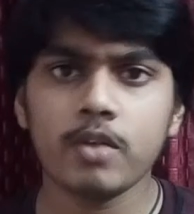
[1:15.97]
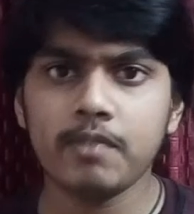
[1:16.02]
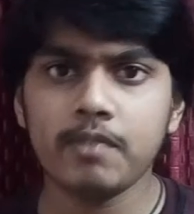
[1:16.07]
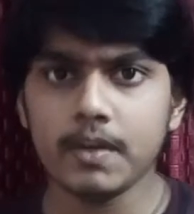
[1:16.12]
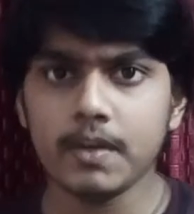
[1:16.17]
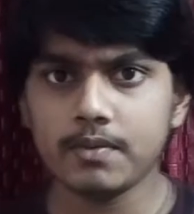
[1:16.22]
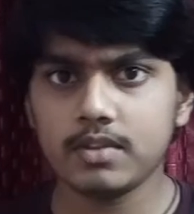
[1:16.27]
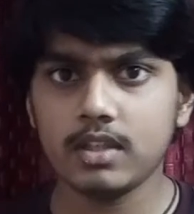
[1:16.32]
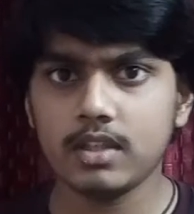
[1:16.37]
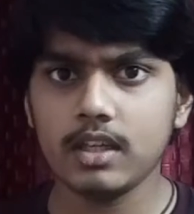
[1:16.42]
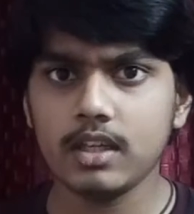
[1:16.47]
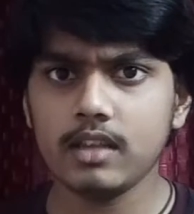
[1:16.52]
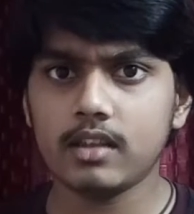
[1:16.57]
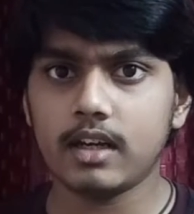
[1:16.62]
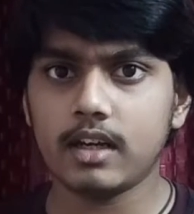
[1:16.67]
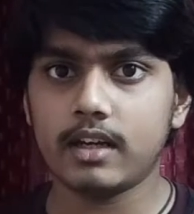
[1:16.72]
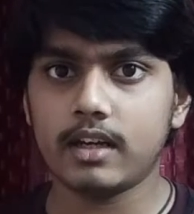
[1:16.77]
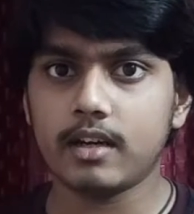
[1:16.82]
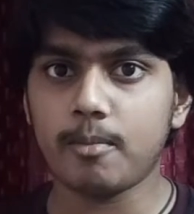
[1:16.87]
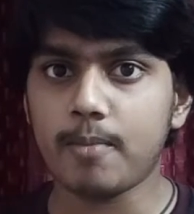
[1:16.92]
if you have seen
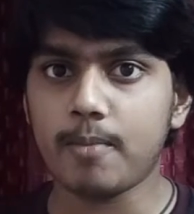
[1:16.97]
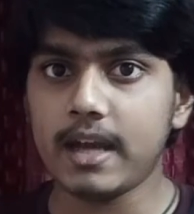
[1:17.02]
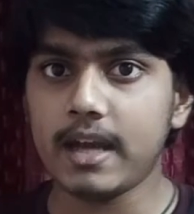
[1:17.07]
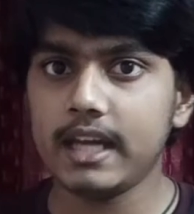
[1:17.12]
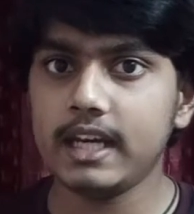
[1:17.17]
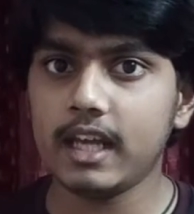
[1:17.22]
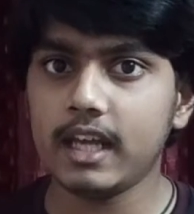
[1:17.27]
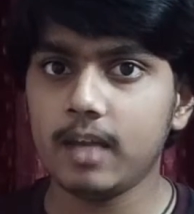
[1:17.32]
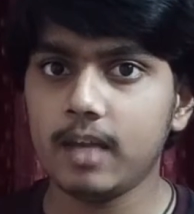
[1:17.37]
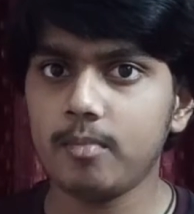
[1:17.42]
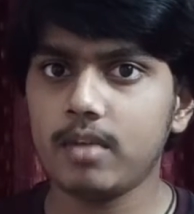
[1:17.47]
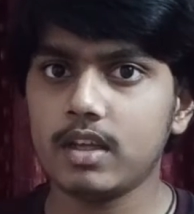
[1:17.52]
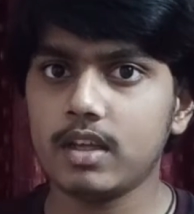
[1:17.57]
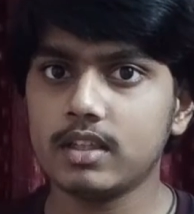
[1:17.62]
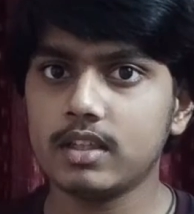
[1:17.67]
that my name